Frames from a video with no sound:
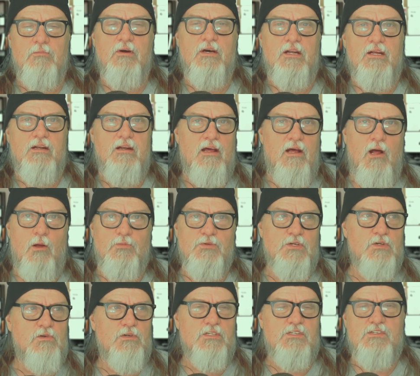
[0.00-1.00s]
it, but it
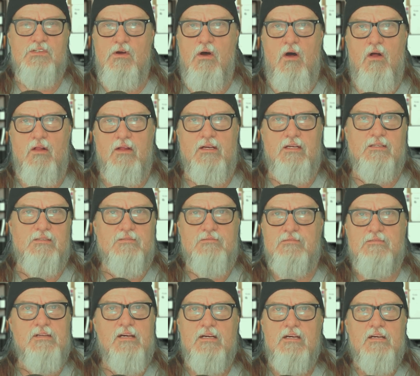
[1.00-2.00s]
helps you install it.
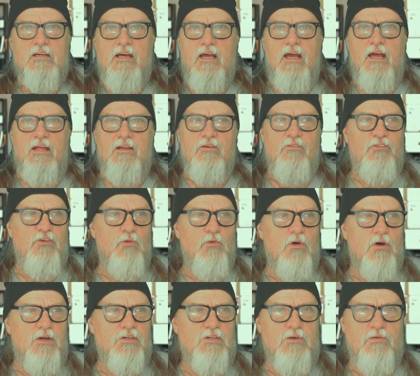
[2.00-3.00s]
And if you
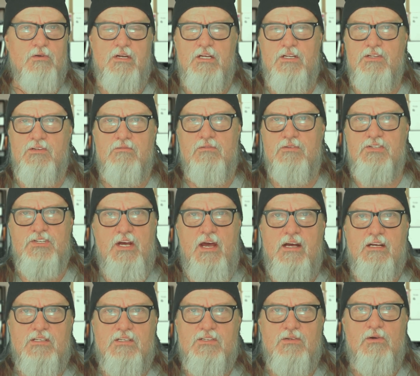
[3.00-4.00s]
want to do any
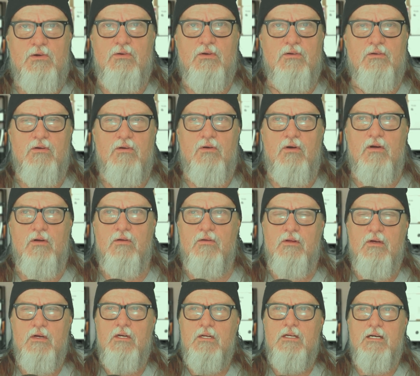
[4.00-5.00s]
checks
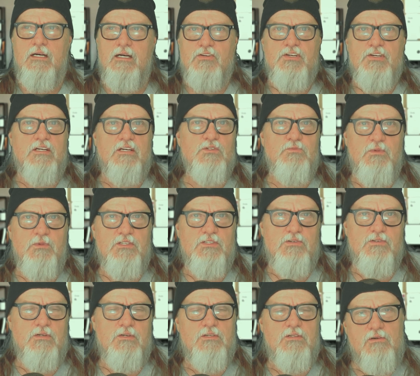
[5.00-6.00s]
or
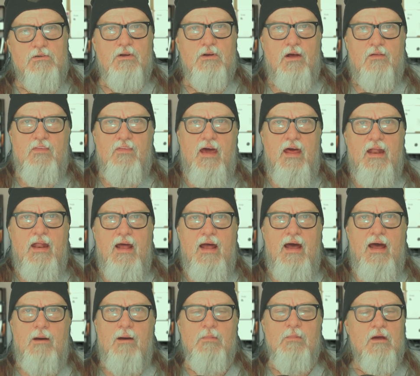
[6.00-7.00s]
adjustments, you can do it on that
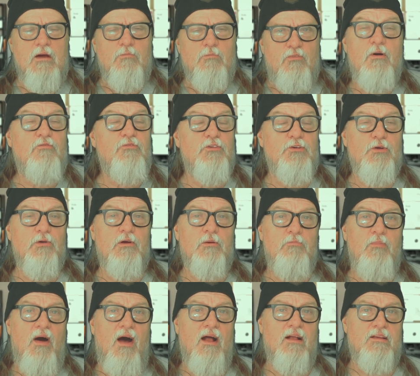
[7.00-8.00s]
app. But for
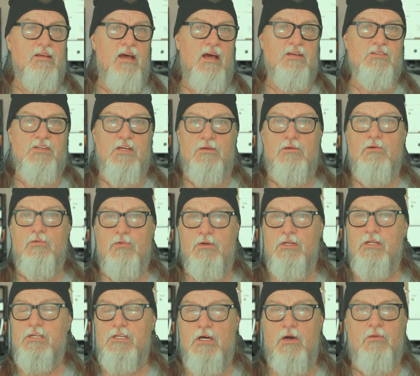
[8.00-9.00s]
doing podcasting, you
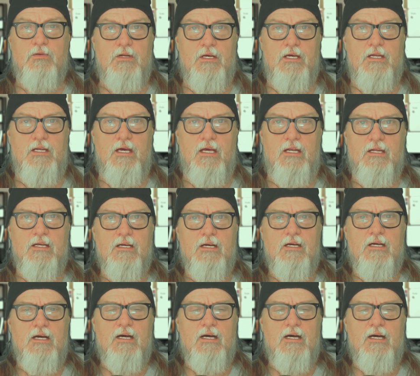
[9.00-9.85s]
really don't need it.